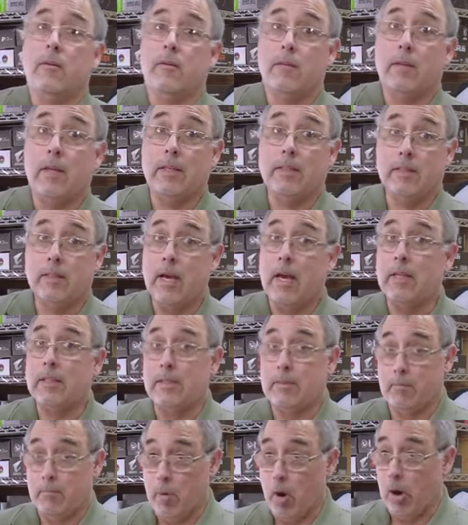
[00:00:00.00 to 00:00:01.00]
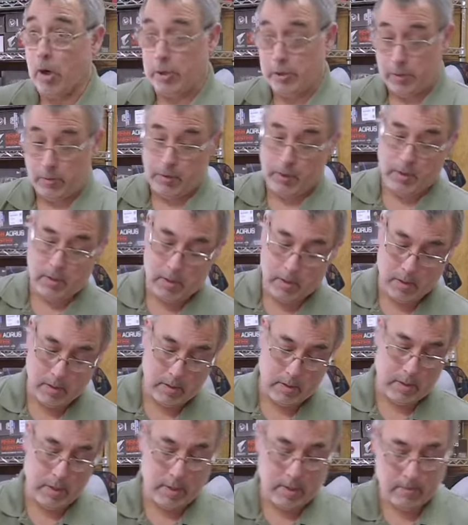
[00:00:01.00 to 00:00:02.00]
That's got some bark to it.
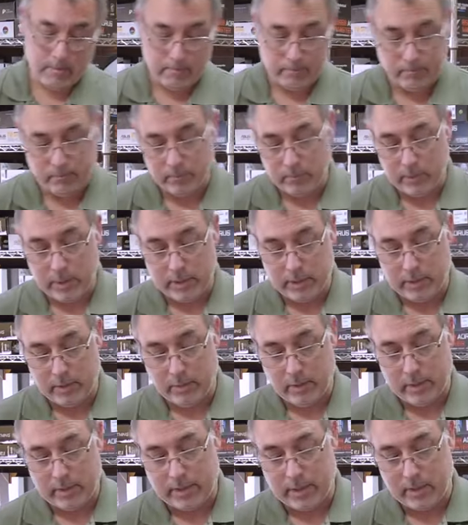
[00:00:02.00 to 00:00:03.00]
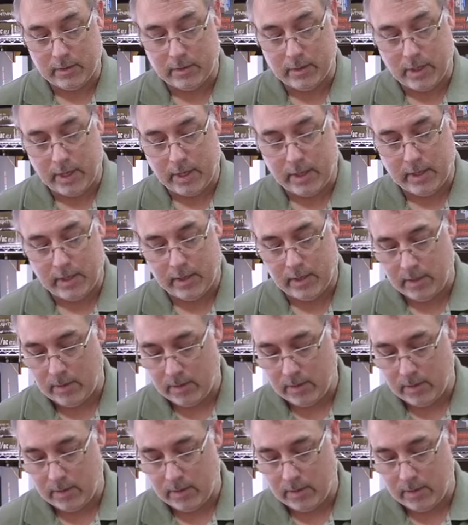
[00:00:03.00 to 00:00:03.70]
Um, let's see what it sounds like